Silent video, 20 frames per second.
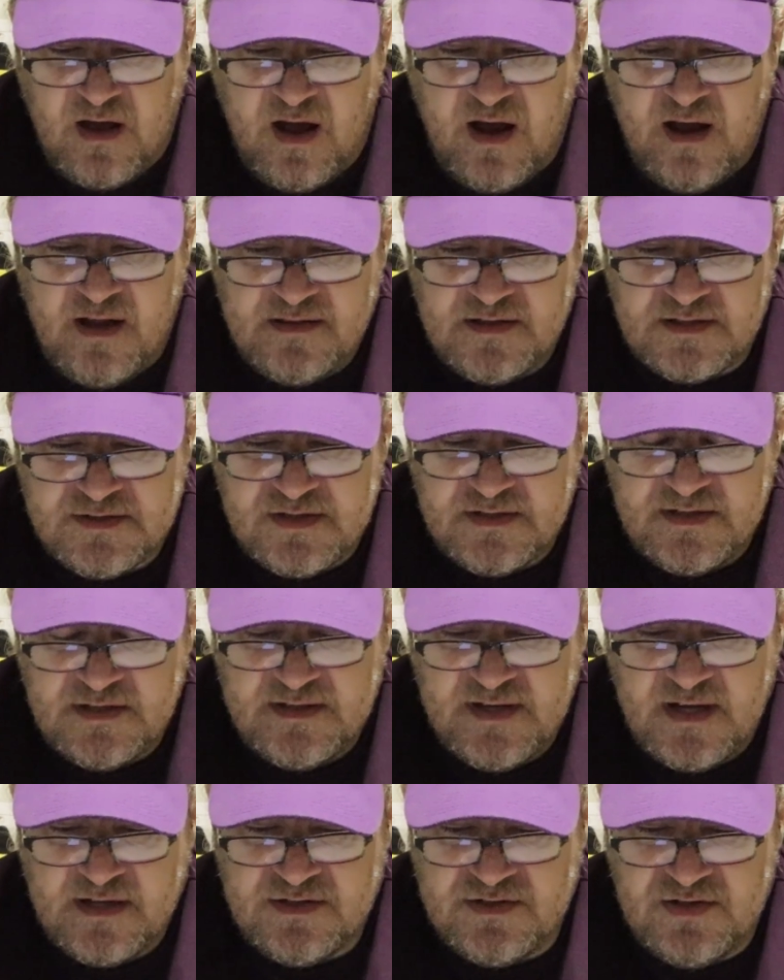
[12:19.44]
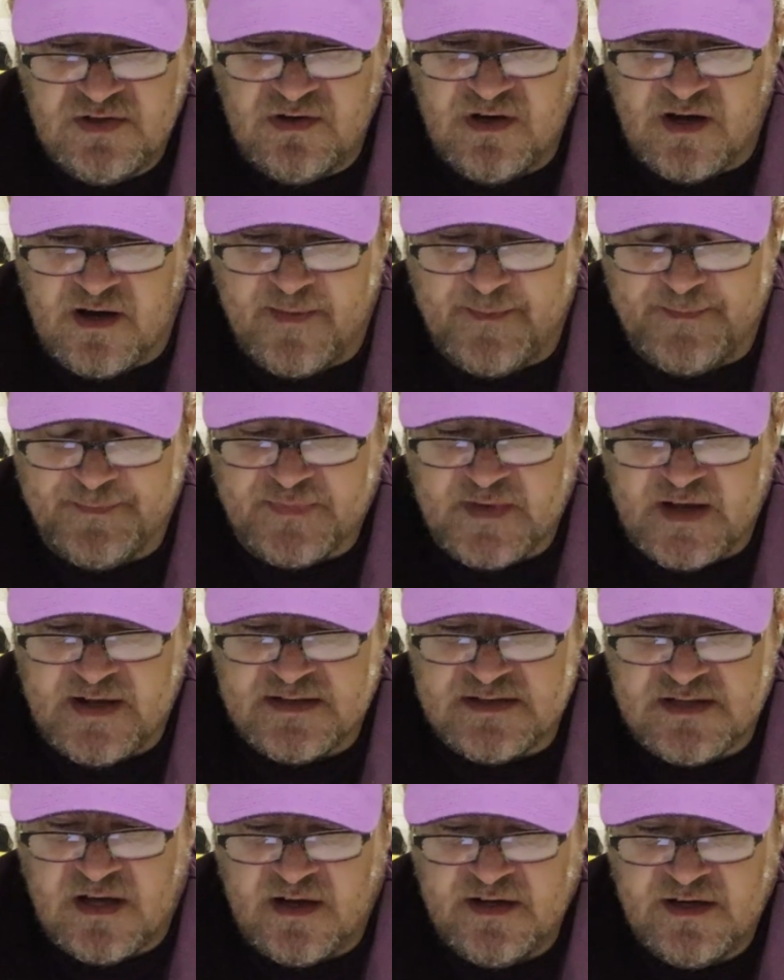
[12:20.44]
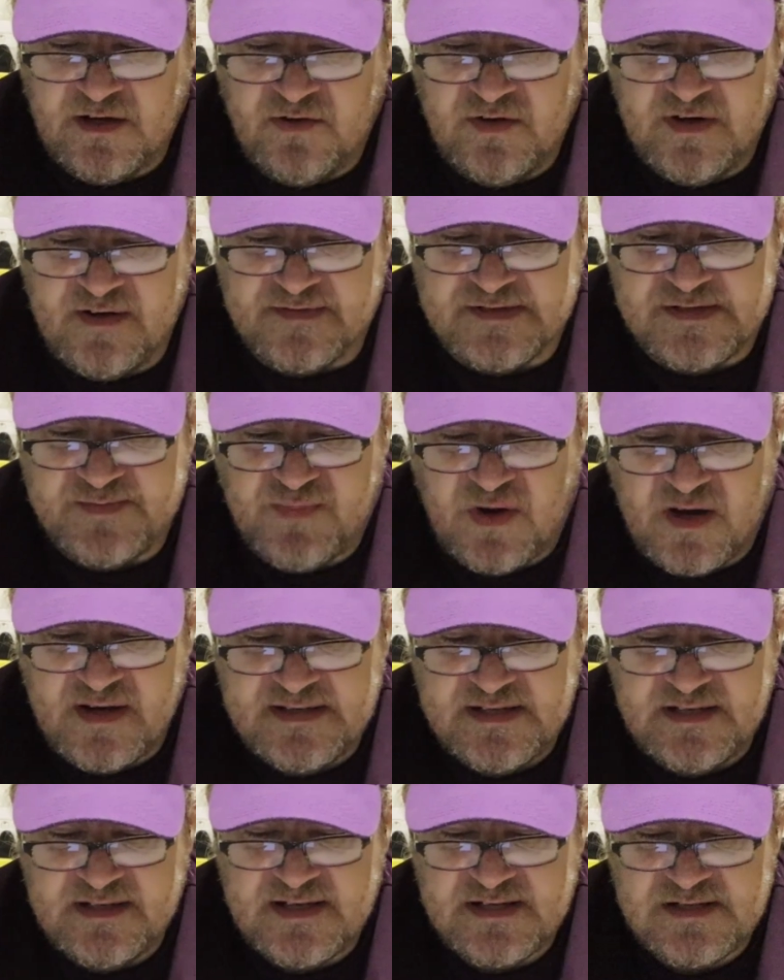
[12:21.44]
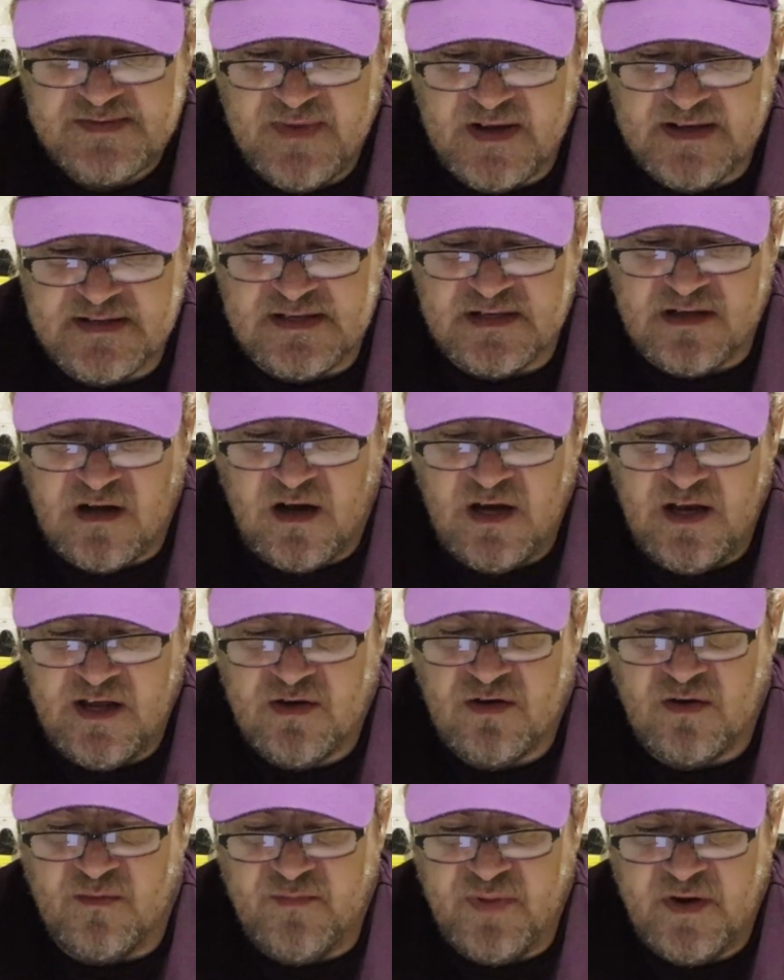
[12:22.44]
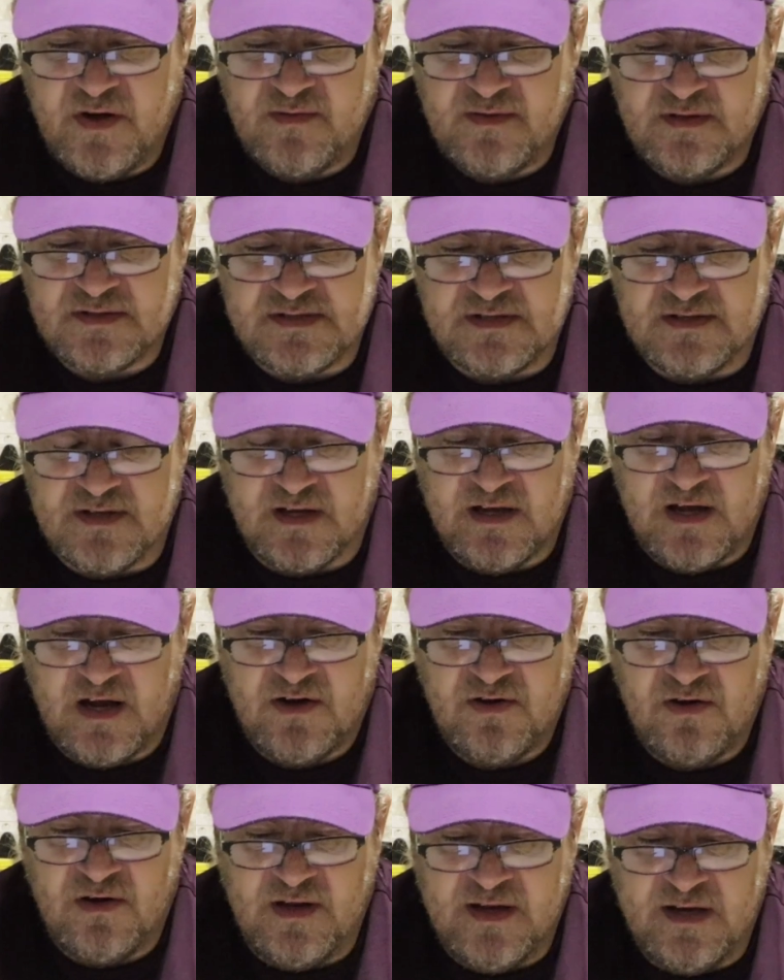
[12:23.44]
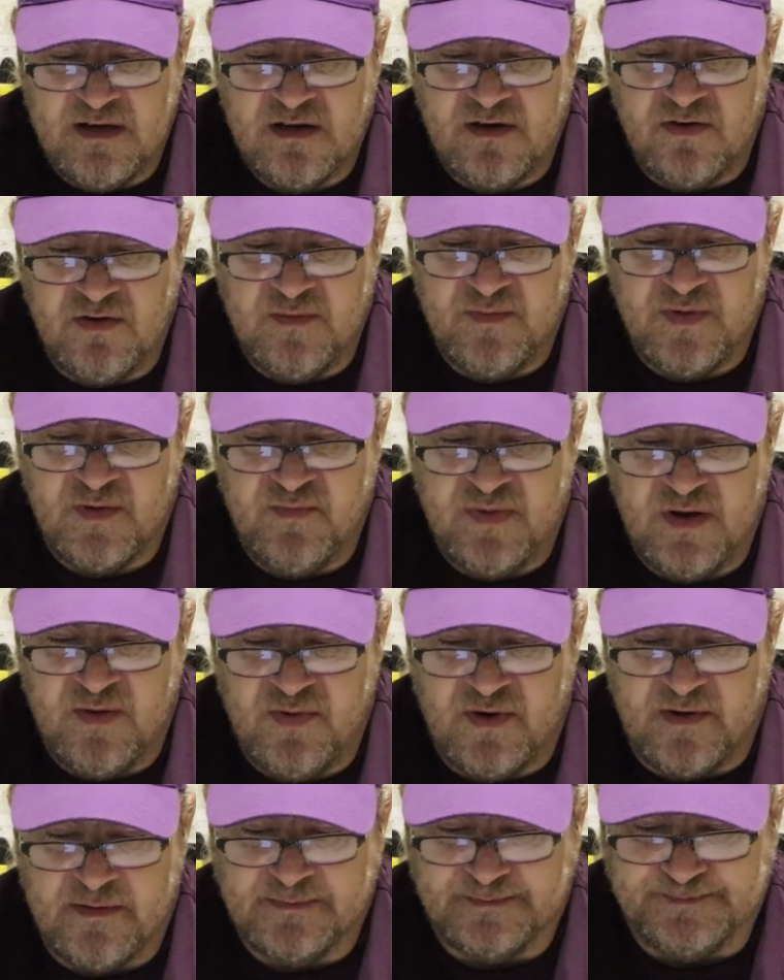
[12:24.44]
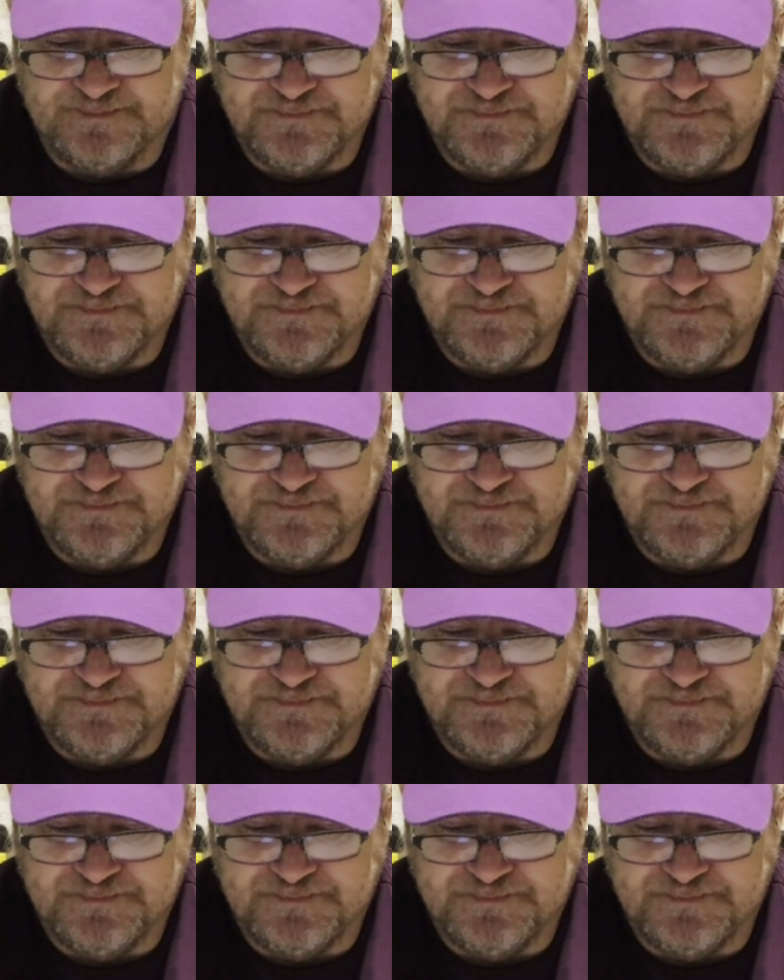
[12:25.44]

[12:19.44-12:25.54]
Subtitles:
And the Trinidad Douglas, its high degree of spiciness makes it highly comparable to the Carolina Reaper pepper.